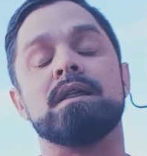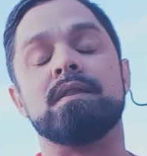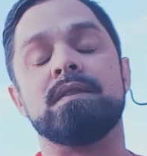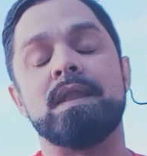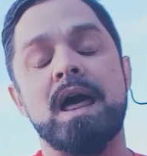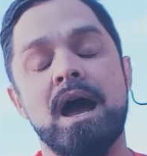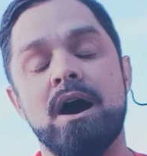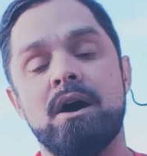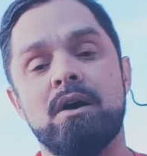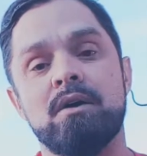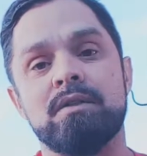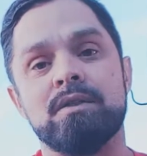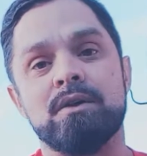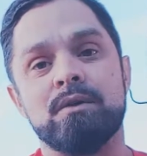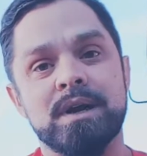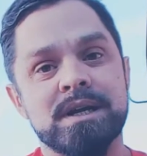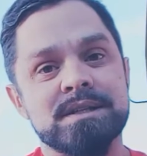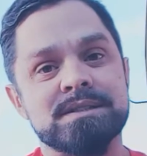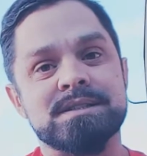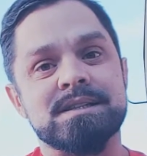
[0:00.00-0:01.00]
Now, there
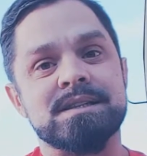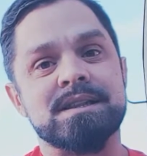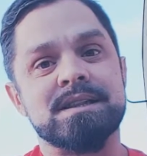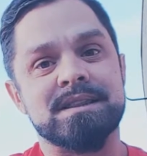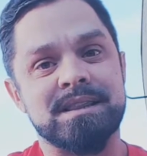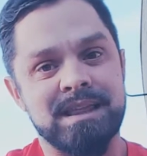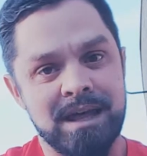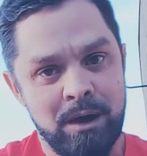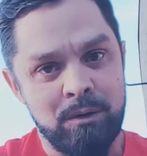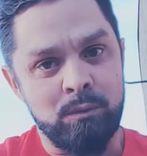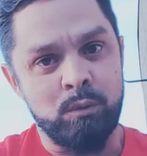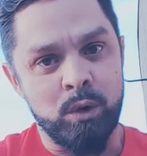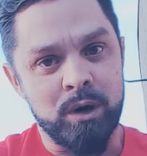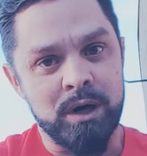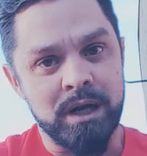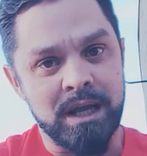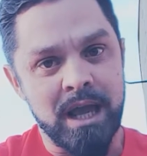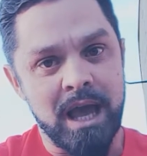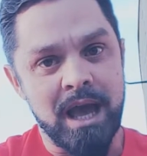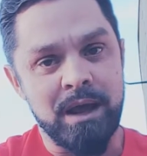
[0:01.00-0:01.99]
is that word
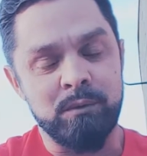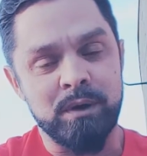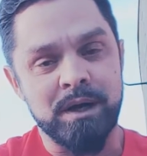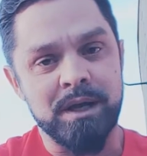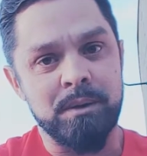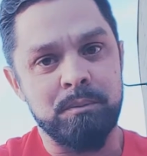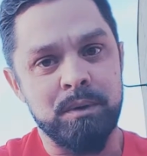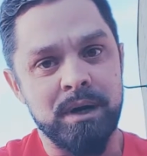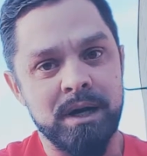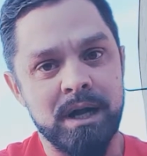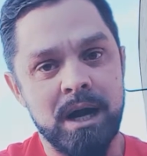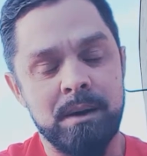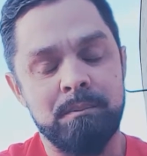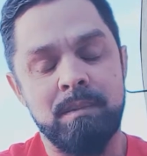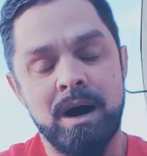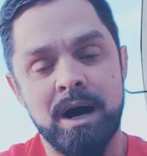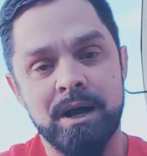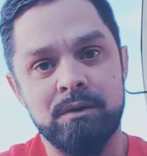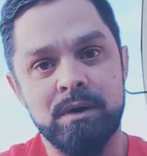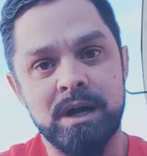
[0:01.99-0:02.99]
again, we're going to bring up
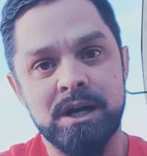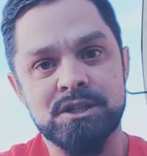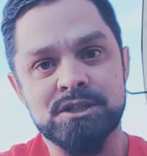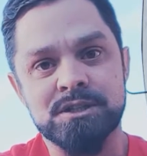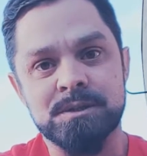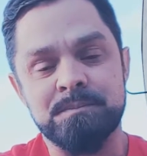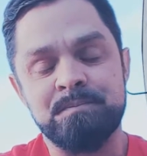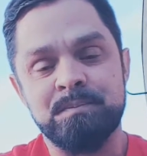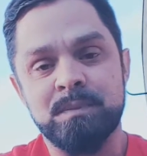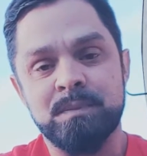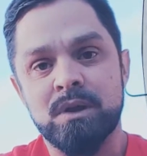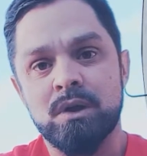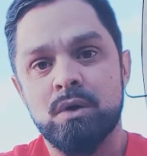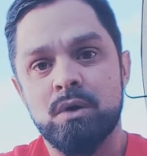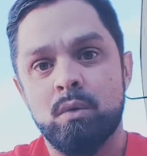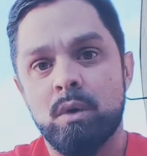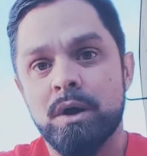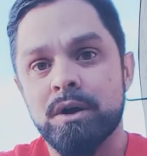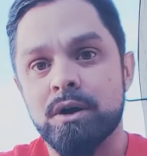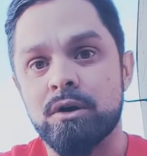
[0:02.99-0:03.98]
moderation.
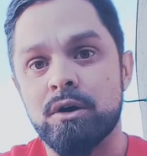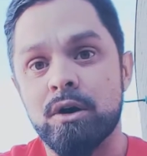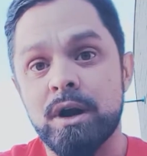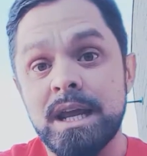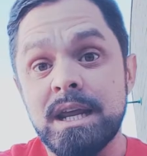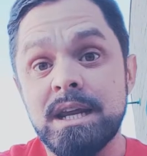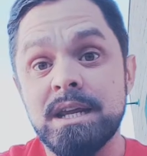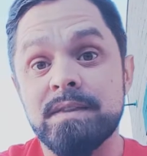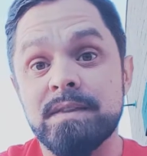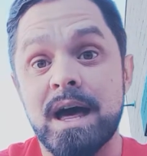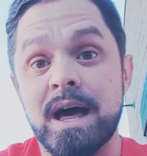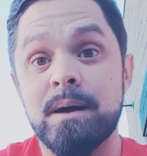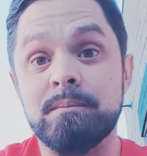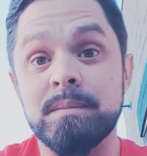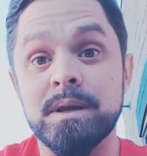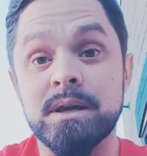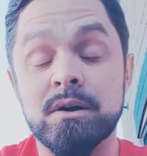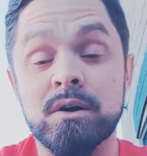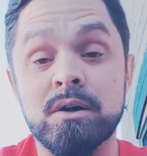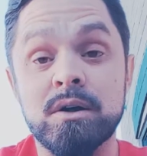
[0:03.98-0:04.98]
When you're eating that
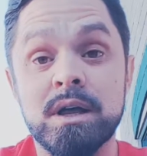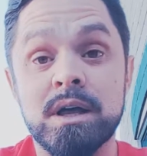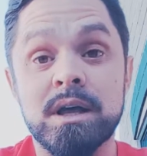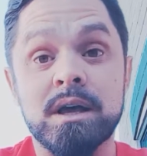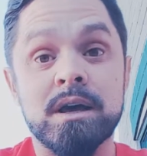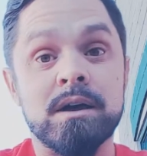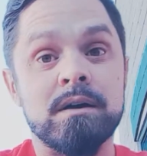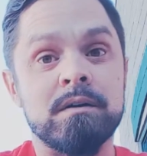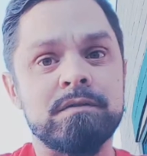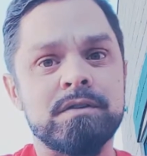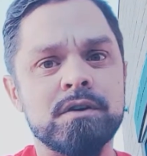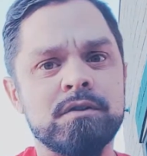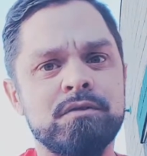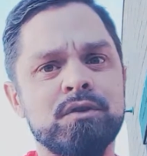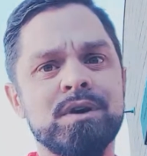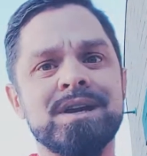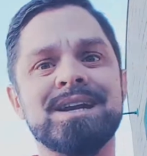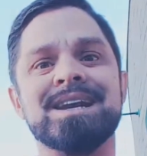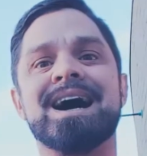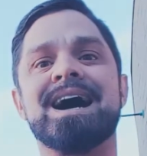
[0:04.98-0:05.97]
meal, feel
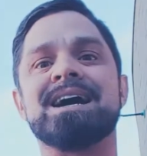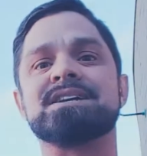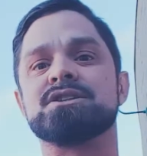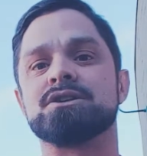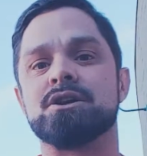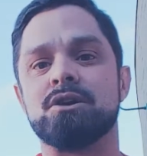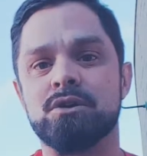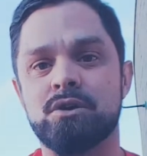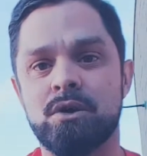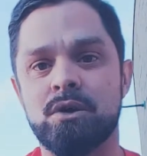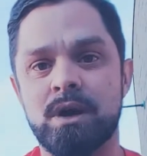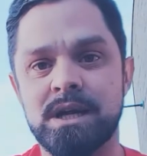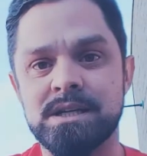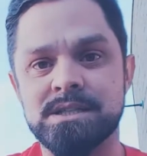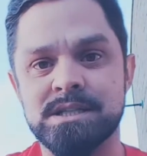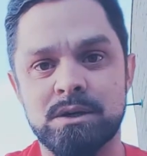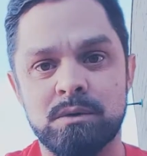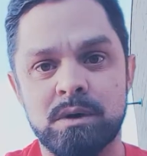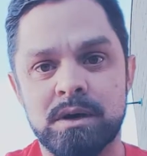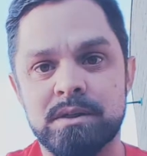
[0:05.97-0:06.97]
free not to go
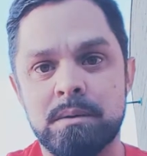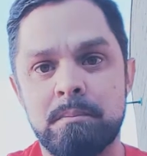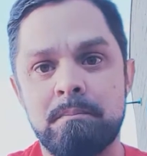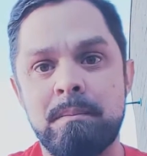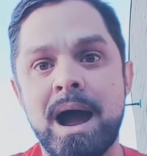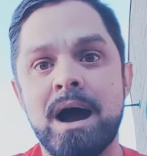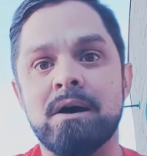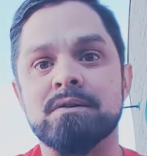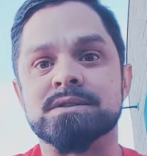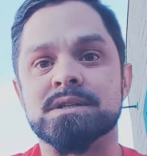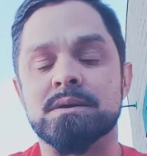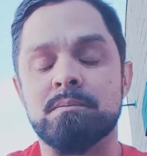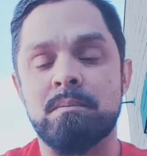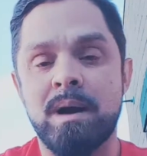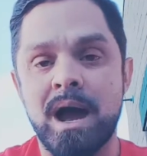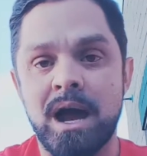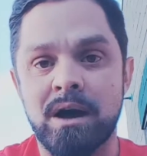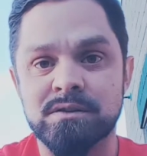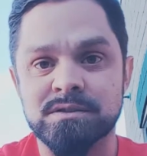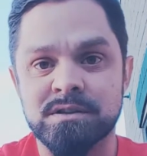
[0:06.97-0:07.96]
crazy with mounds and
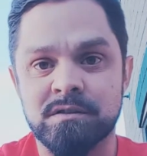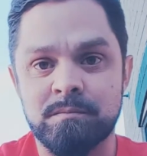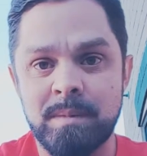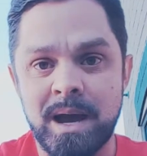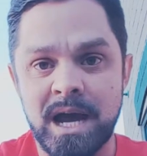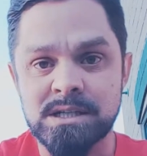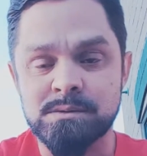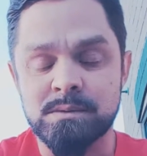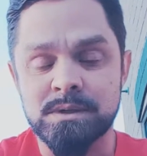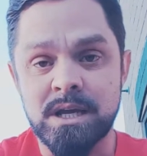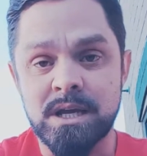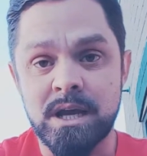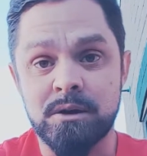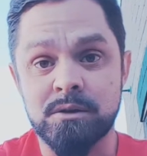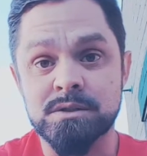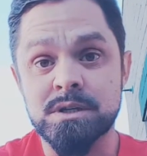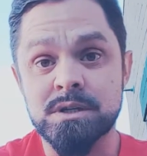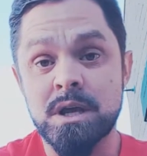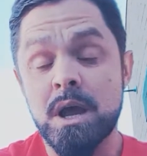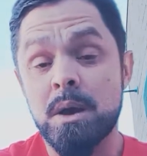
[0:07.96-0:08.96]
mounds of mashed
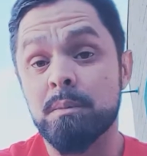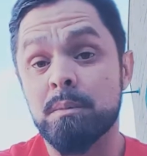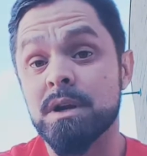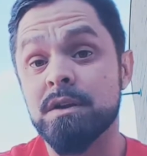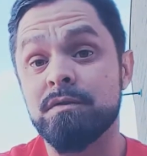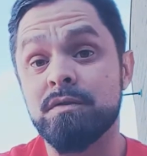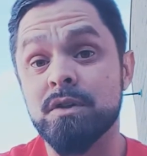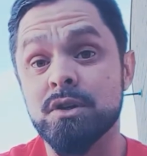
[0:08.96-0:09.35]
potatoes. But if